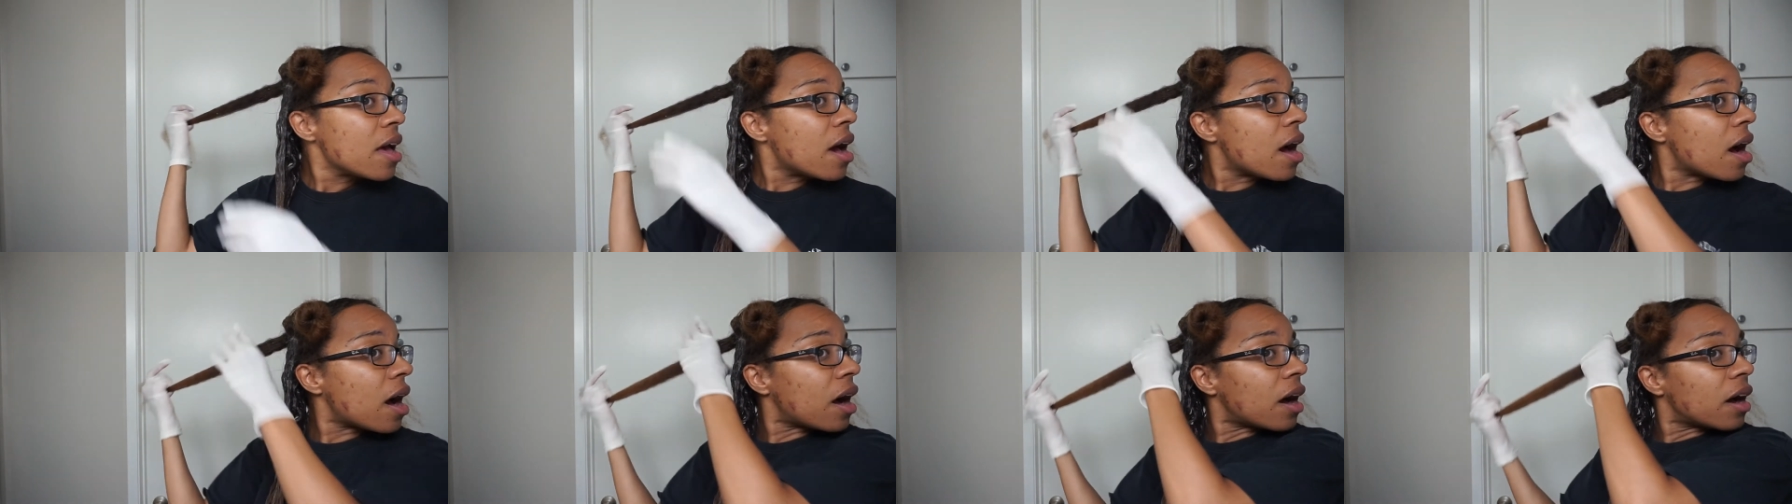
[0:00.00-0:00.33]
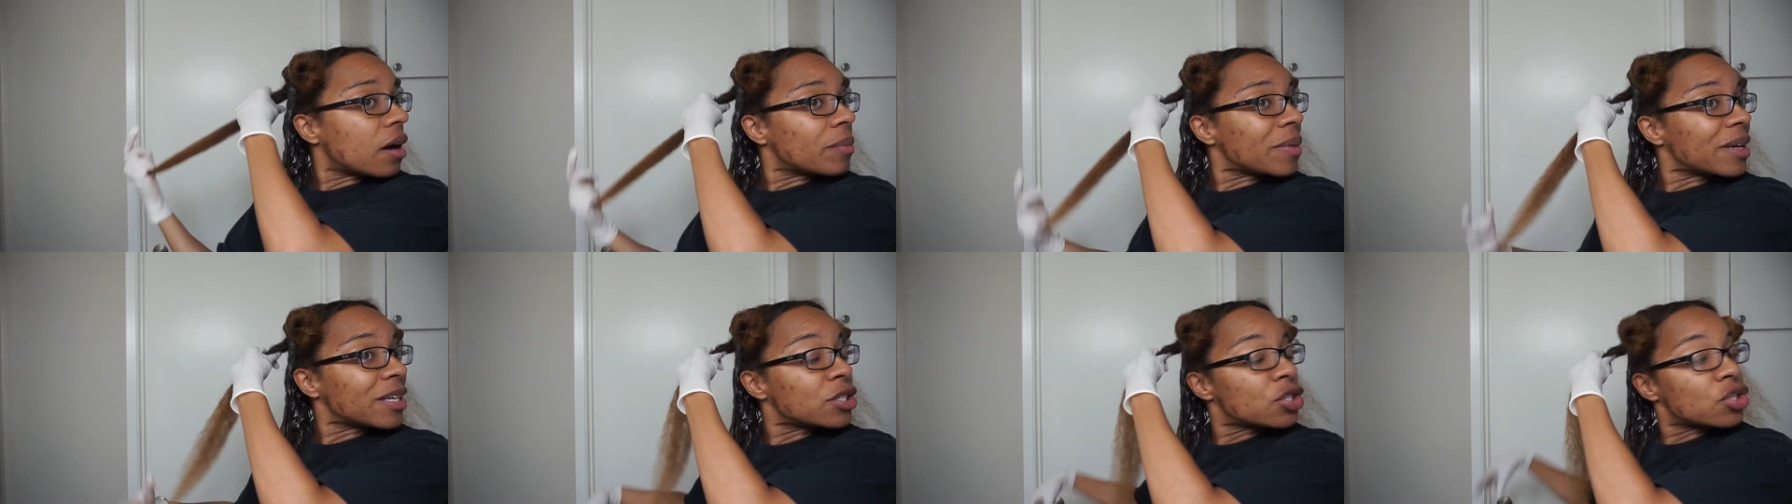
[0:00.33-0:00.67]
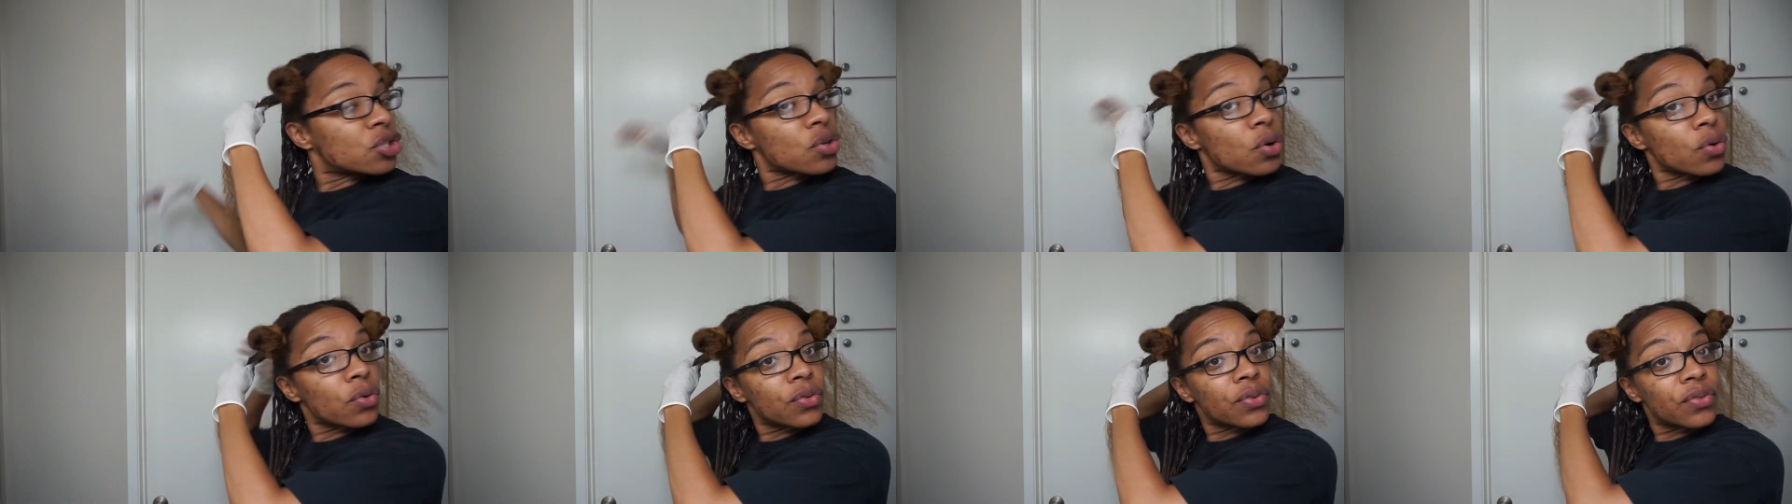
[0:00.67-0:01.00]
and
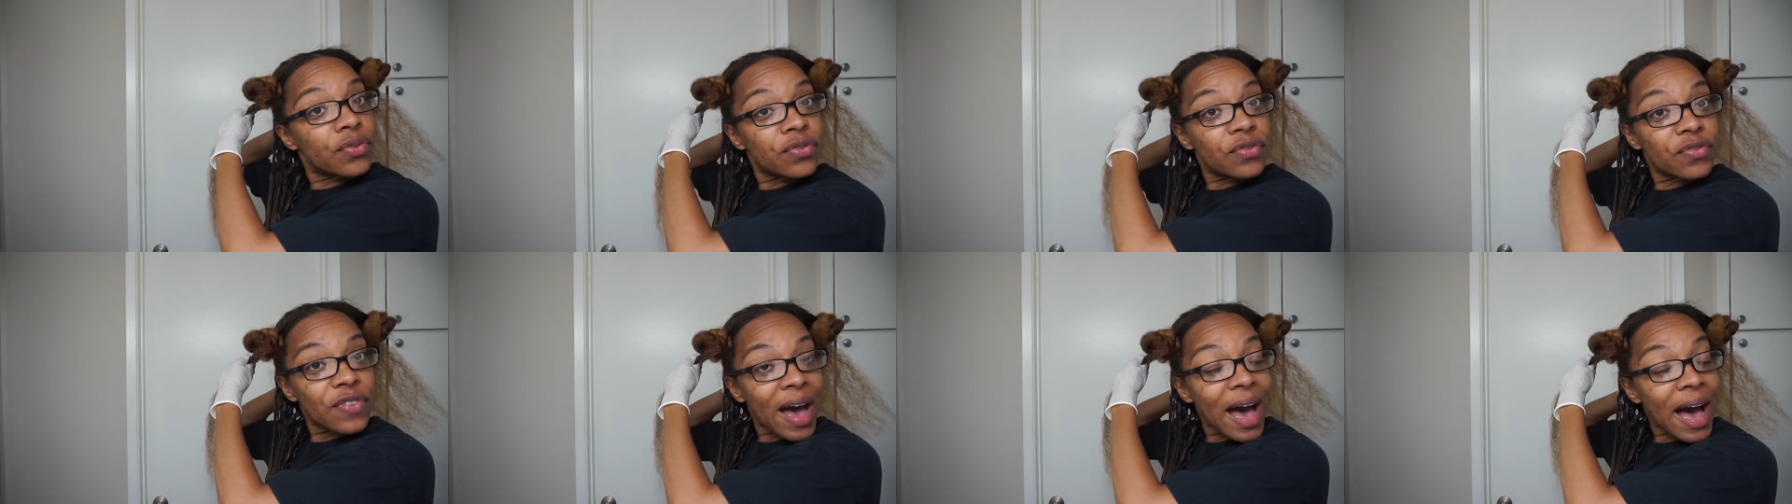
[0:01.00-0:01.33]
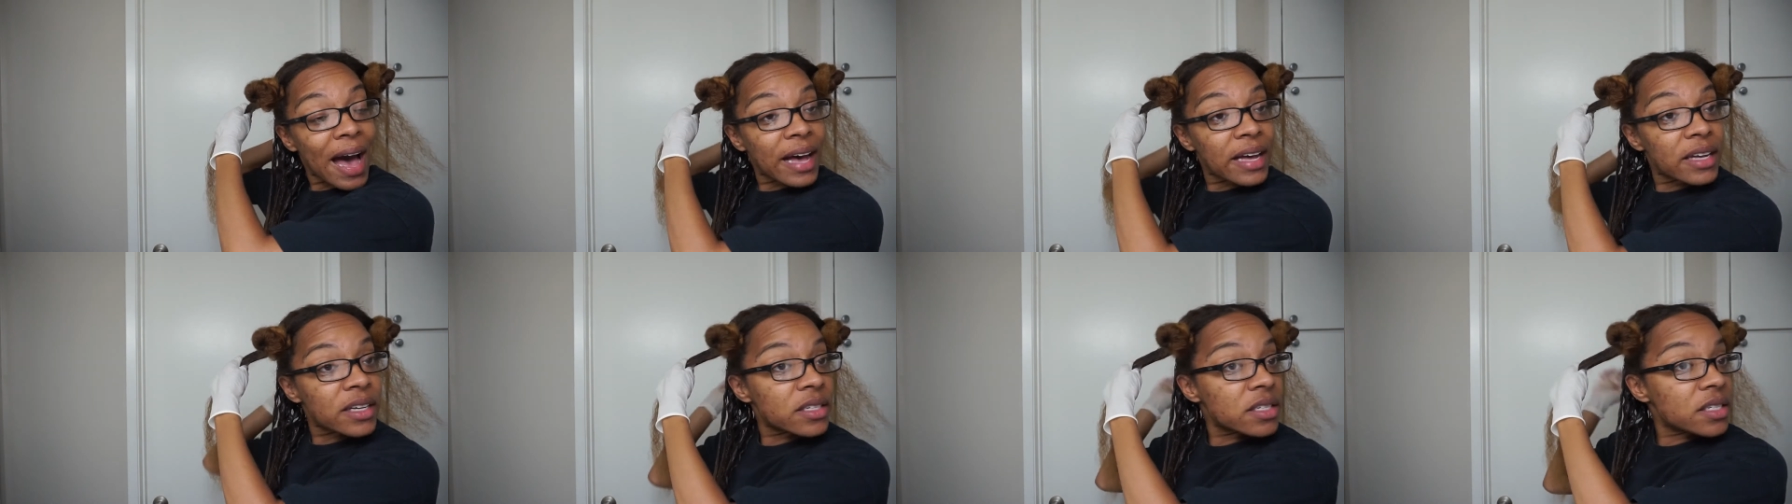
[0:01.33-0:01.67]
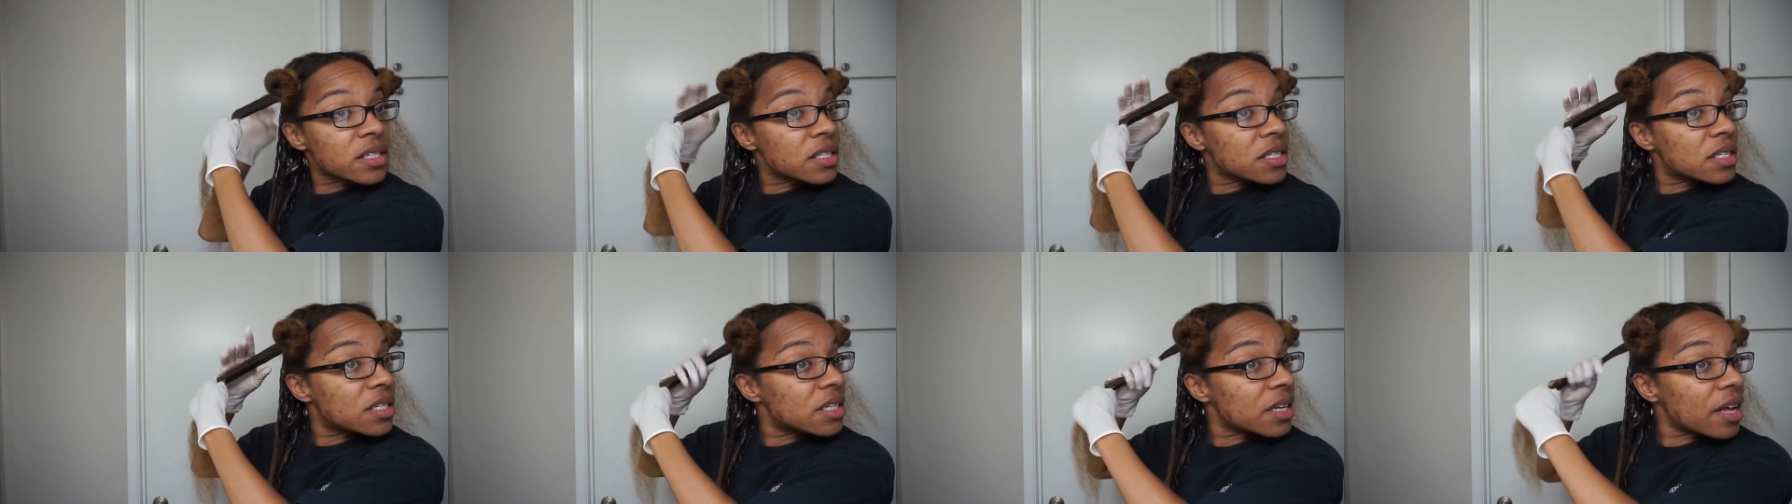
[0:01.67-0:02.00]
so
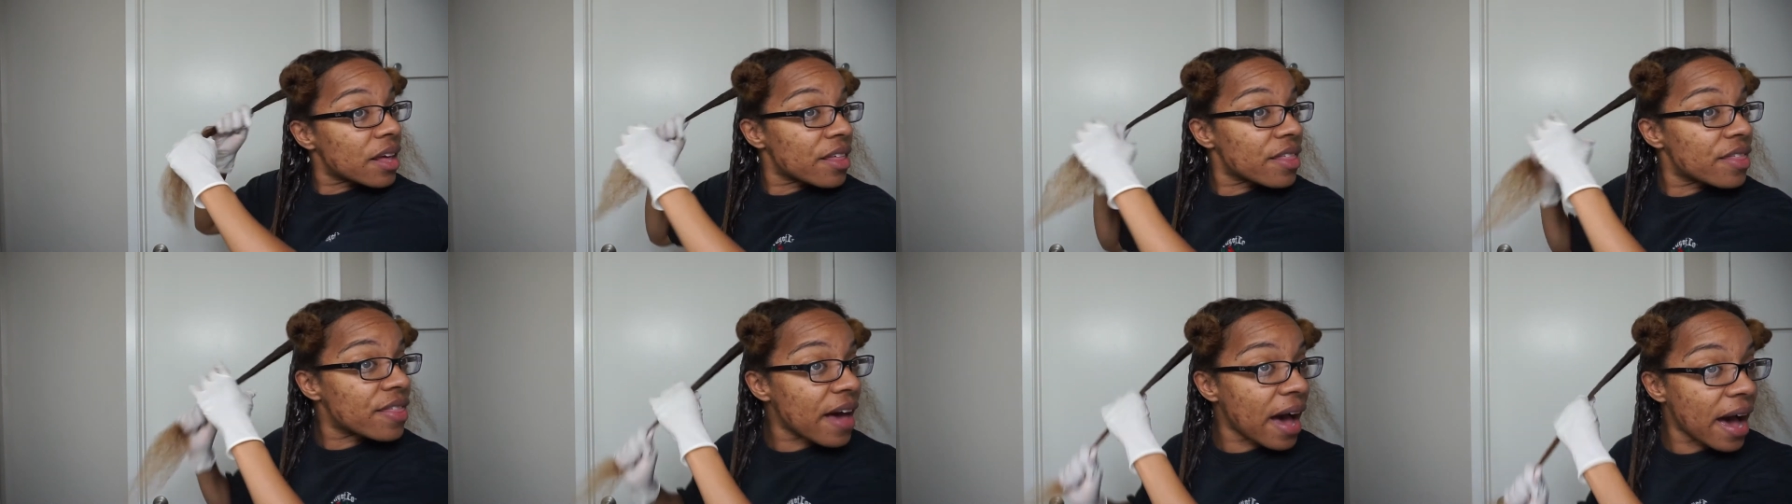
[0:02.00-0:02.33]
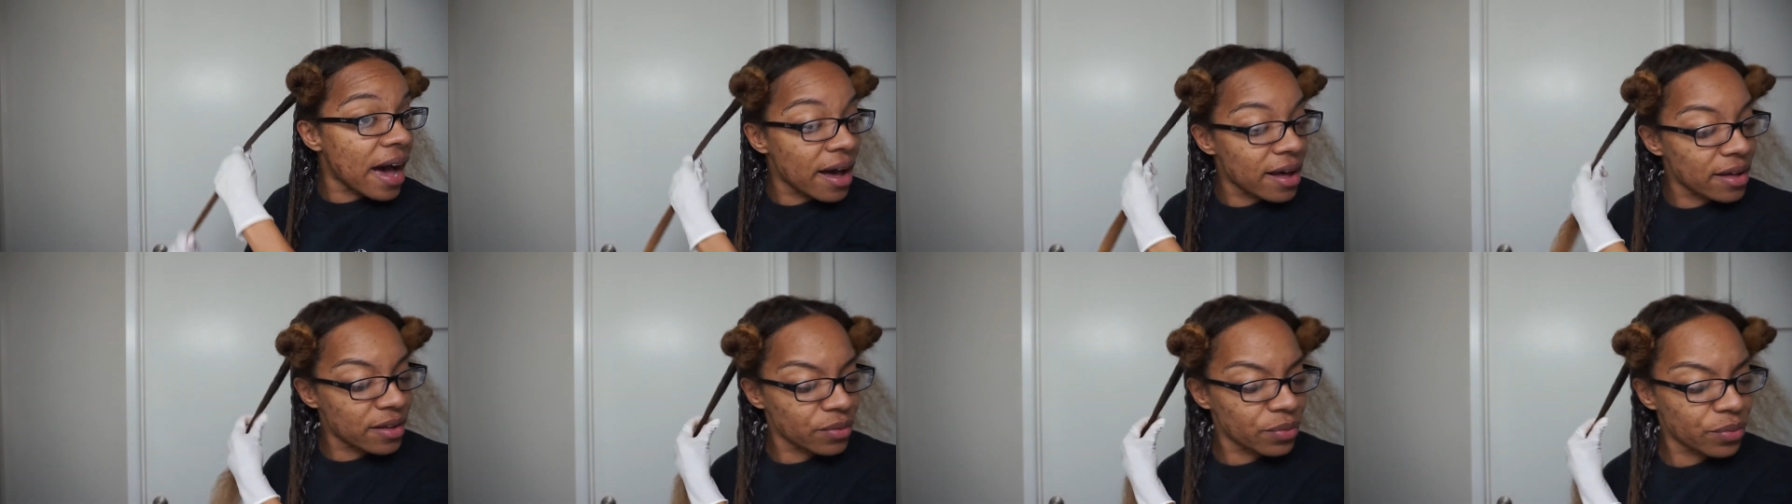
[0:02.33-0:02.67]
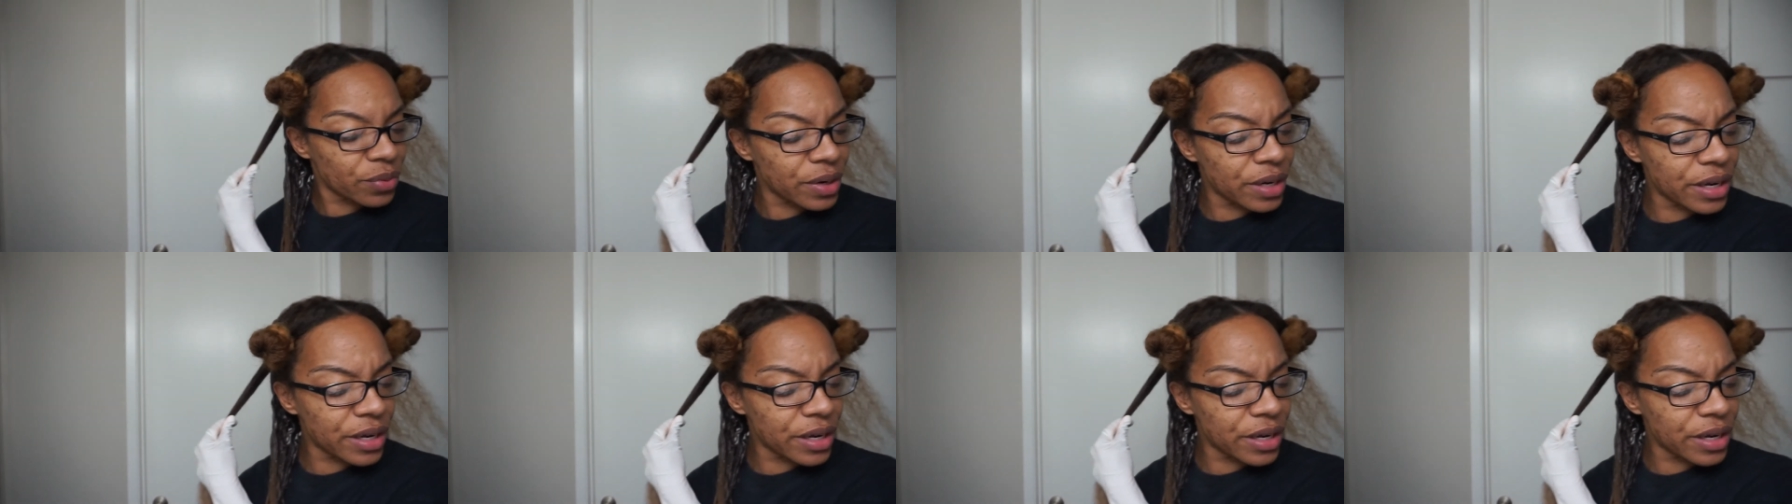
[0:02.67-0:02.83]
fast that